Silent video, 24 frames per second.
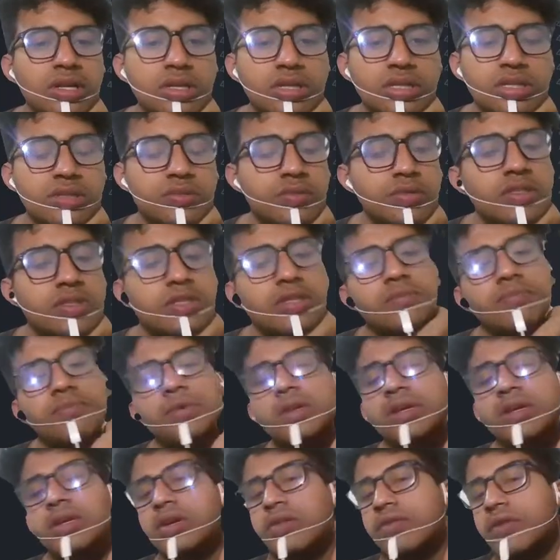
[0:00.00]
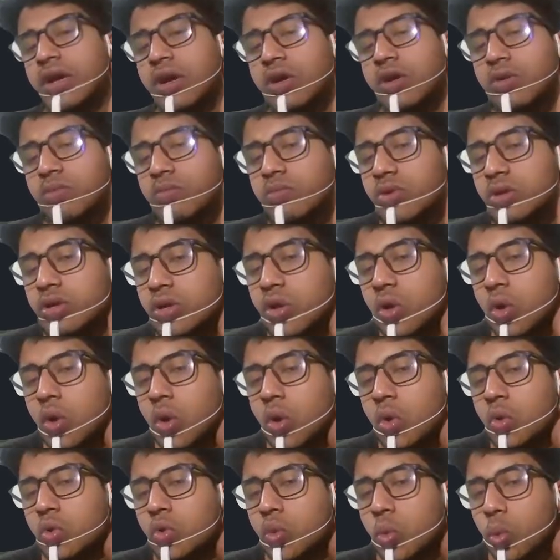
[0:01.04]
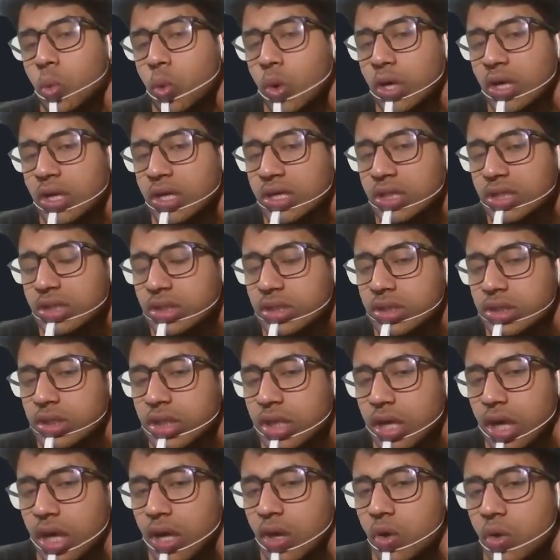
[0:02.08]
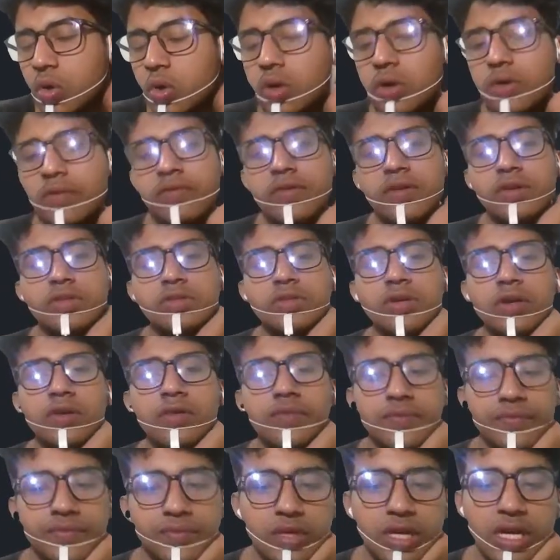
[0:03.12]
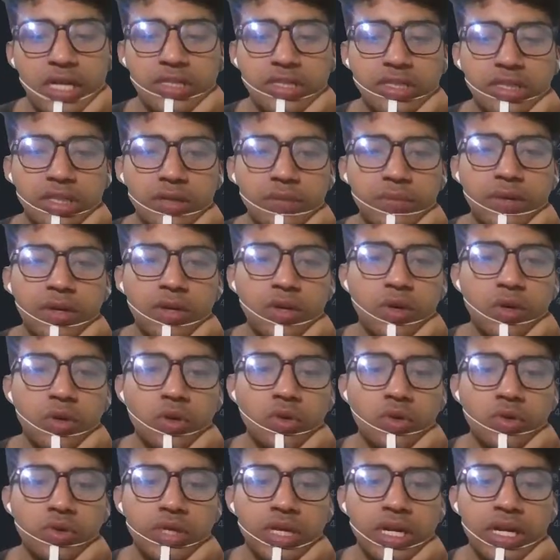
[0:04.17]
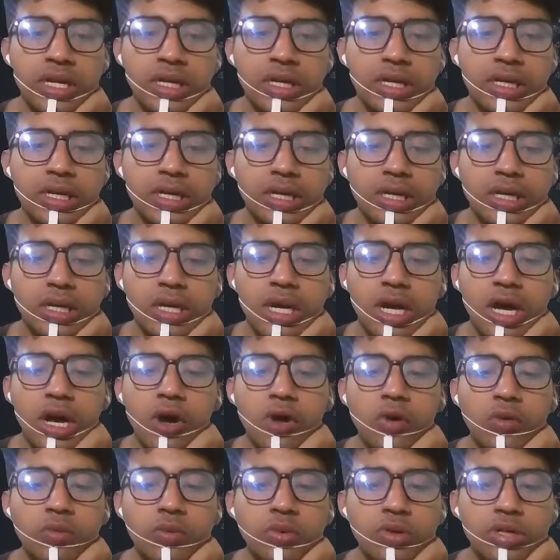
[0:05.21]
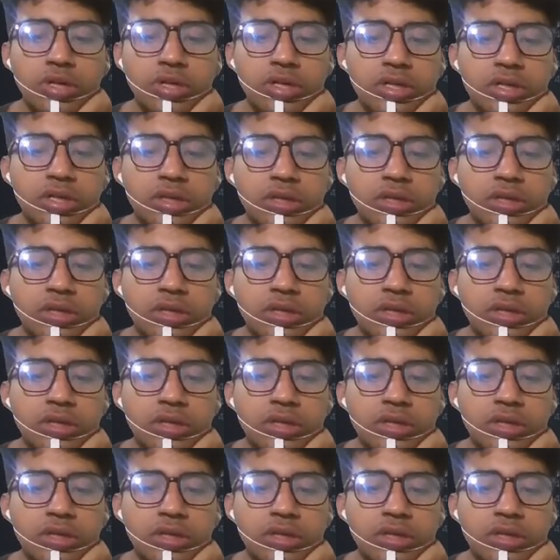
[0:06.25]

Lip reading: and just be simply given output so what is the role of resolve I just simply go to that output